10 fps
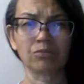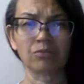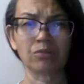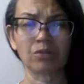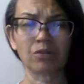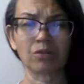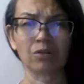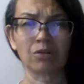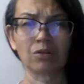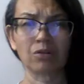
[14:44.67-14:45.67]

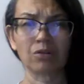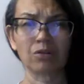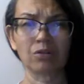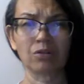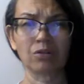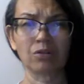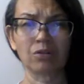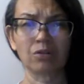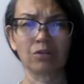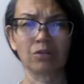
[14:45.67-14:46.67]

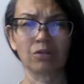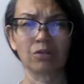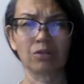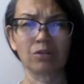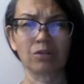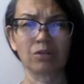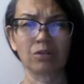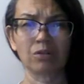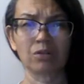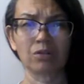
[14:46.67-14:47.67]

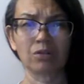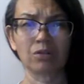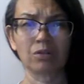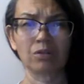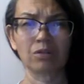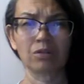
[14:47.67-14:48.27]
No one is speaking in this clip.